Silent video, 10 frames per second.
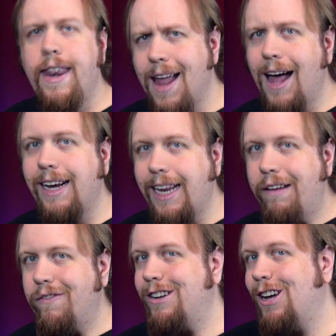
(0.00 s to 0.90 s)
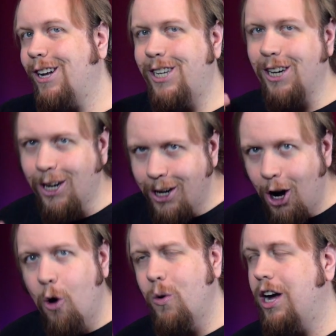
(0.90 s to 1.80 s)
Not even a to
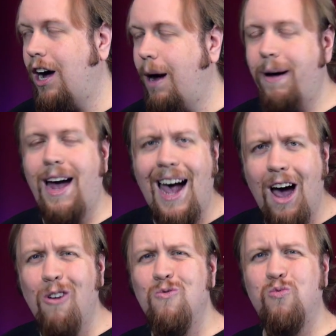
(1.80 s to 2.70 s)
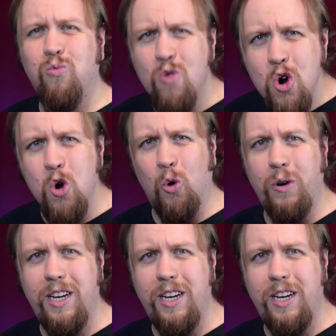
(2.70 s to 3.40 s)
go cup. How rude.